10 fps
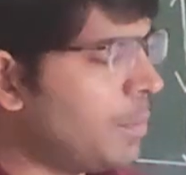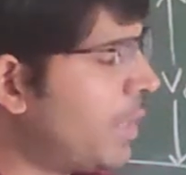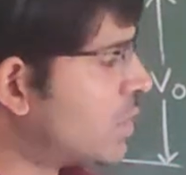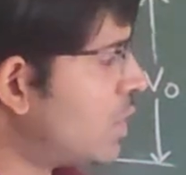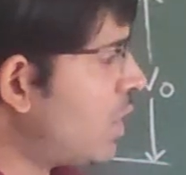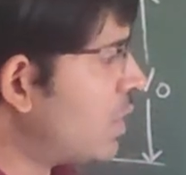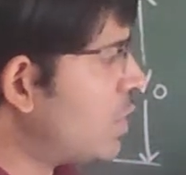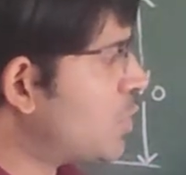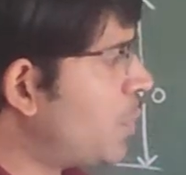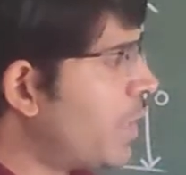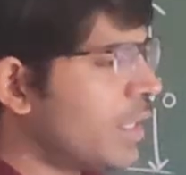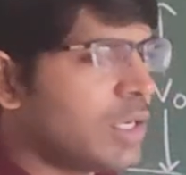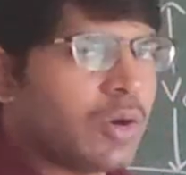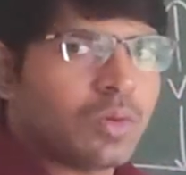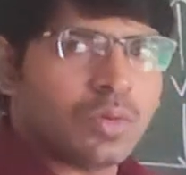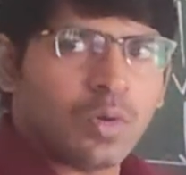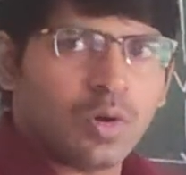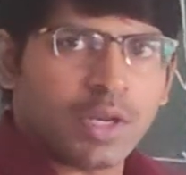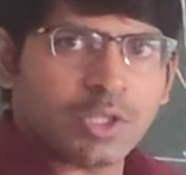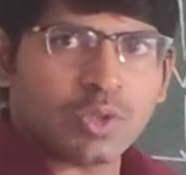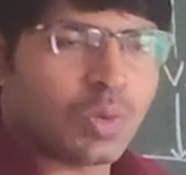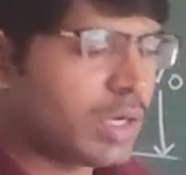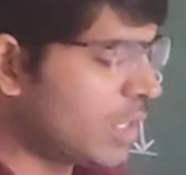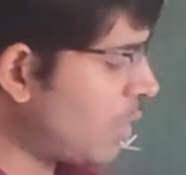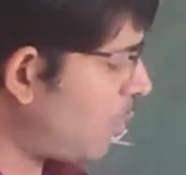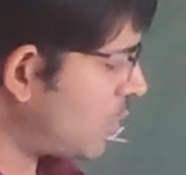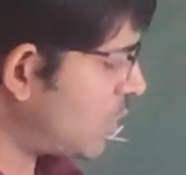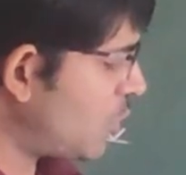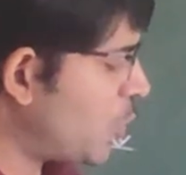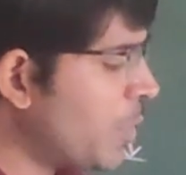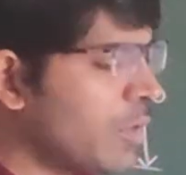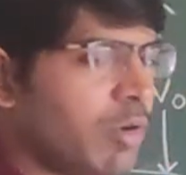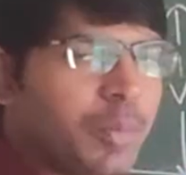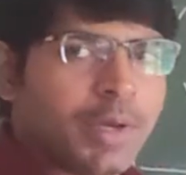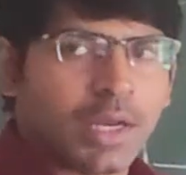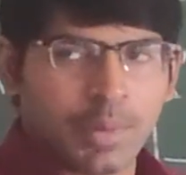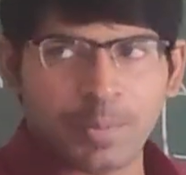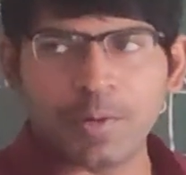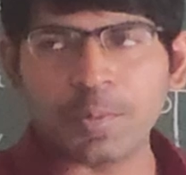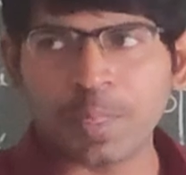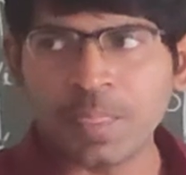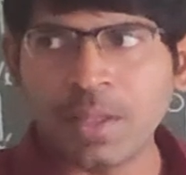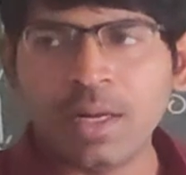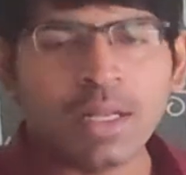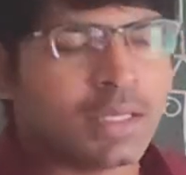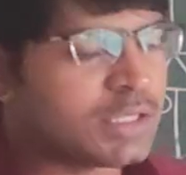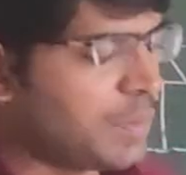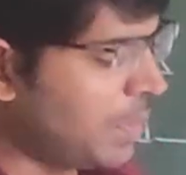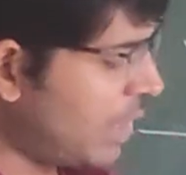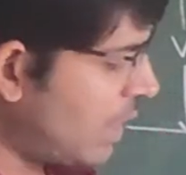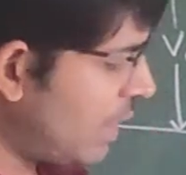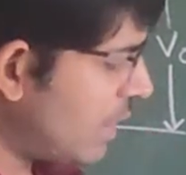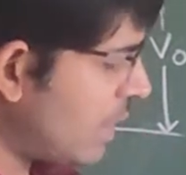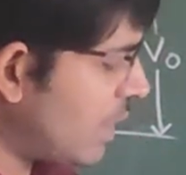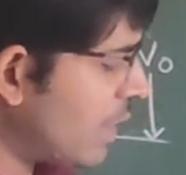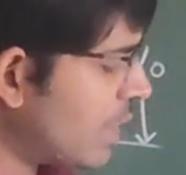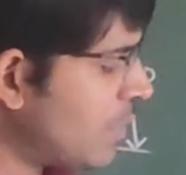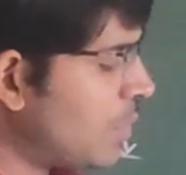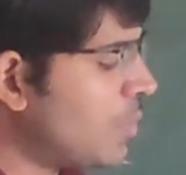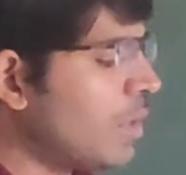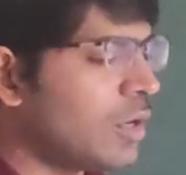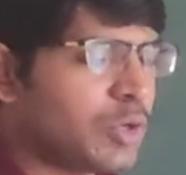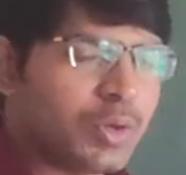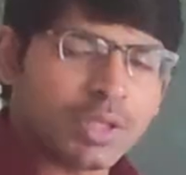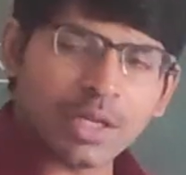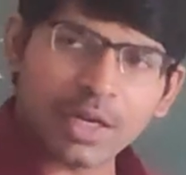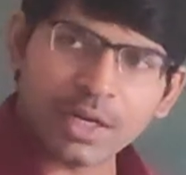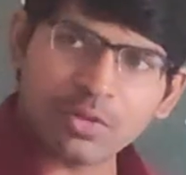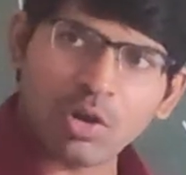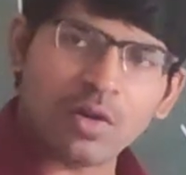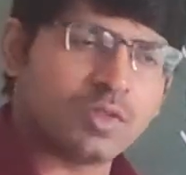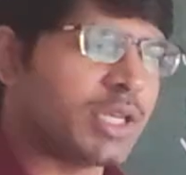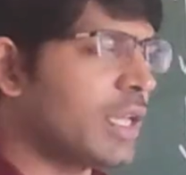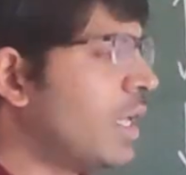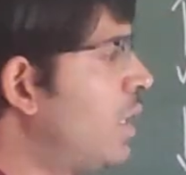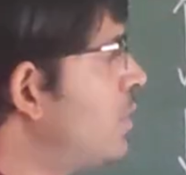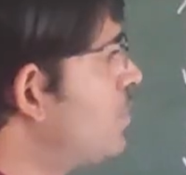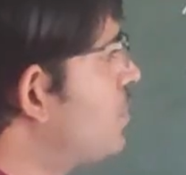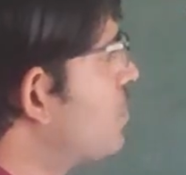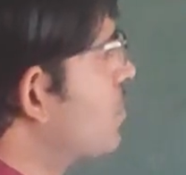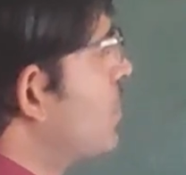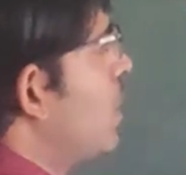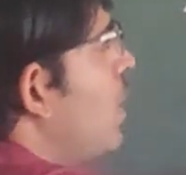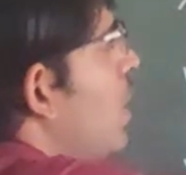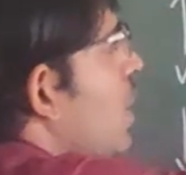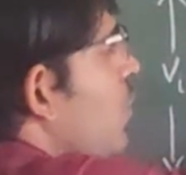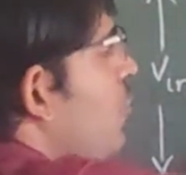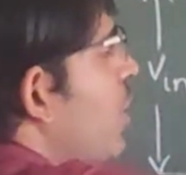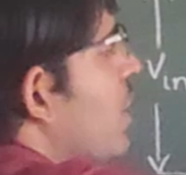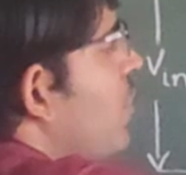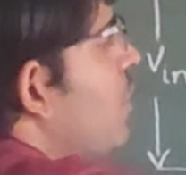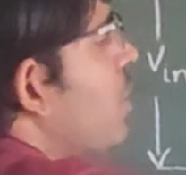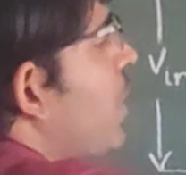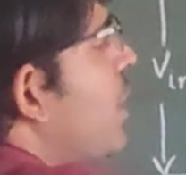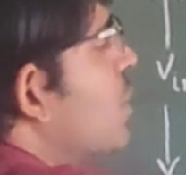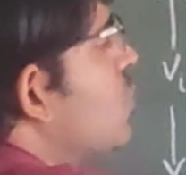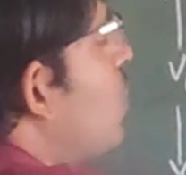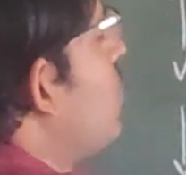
Based on this breakdown voltage only, the positive peak will be clipped. Similarly, in the negative, during the negative half cycle, if we are giving minus